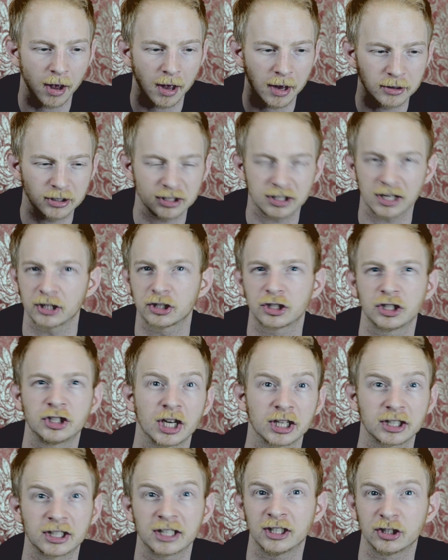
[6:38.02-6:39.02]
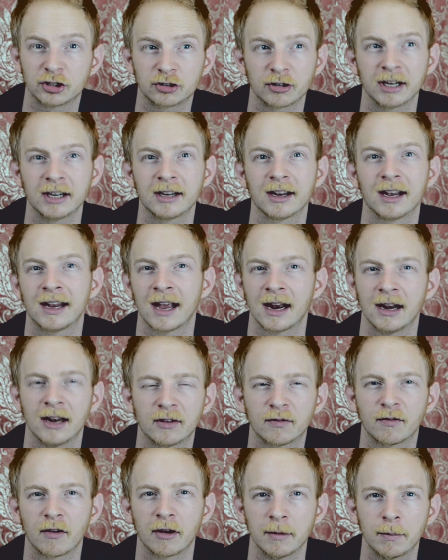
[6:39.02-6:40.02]
Suggesting a drink, again,
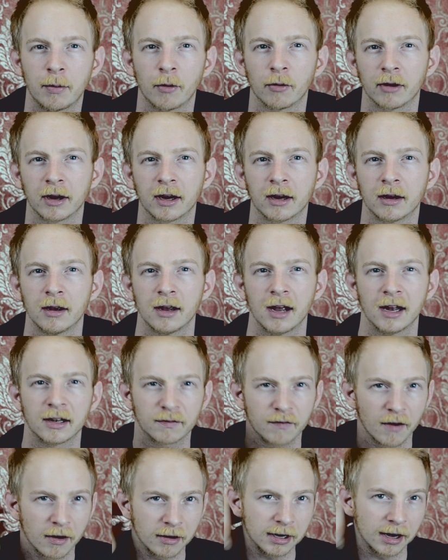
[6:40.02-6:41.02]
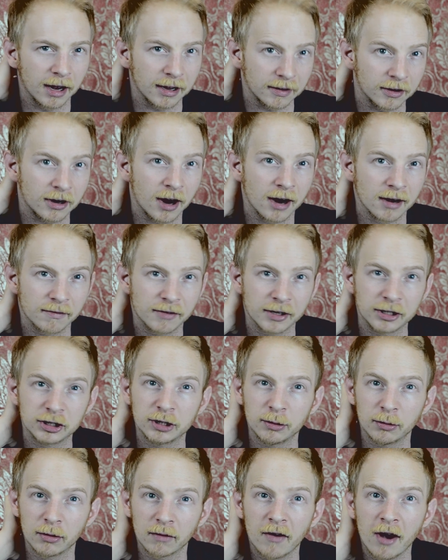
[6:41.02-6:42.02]
it's very boring. It's very like the kind of thing
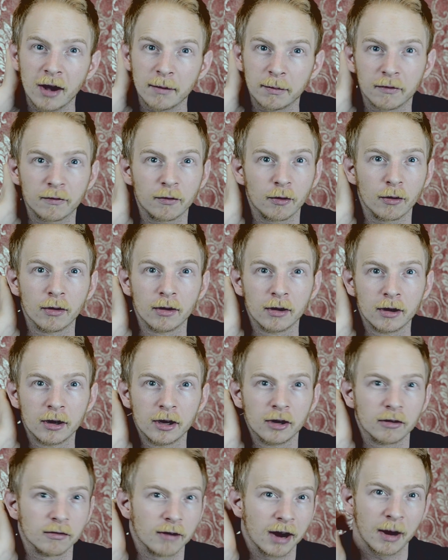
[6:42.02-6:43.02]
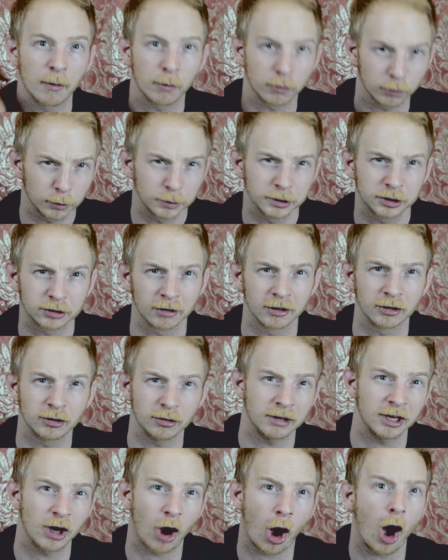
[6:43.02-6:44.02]
she would have heard before, right? And we're always trying to do
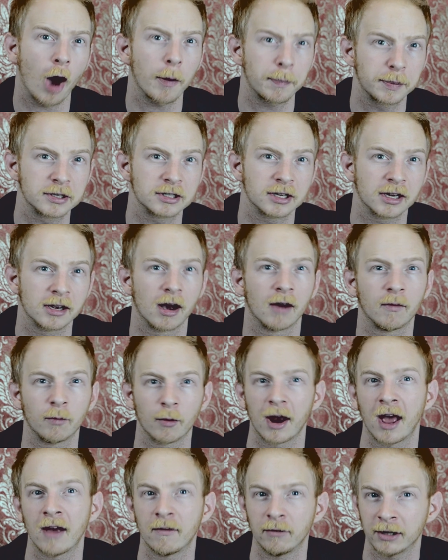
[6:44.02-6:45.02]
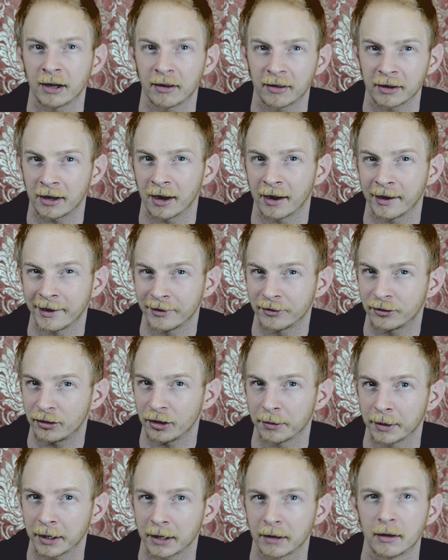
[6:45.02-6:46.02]
the opposite of what every other guy is
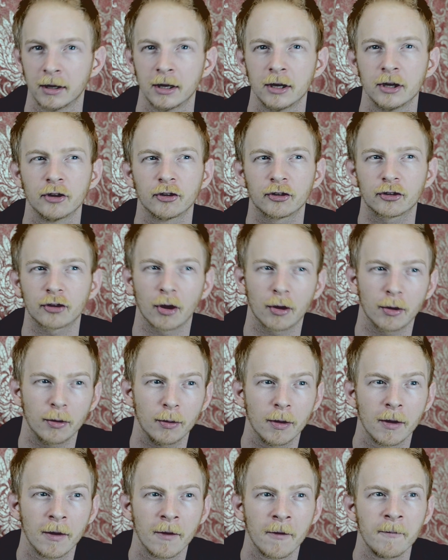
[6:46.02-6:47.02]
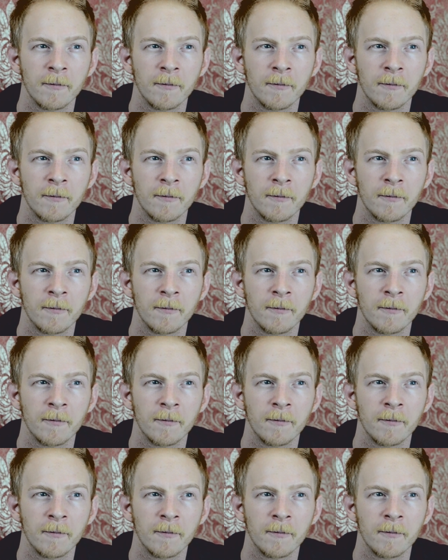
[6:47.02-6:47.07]
doing. So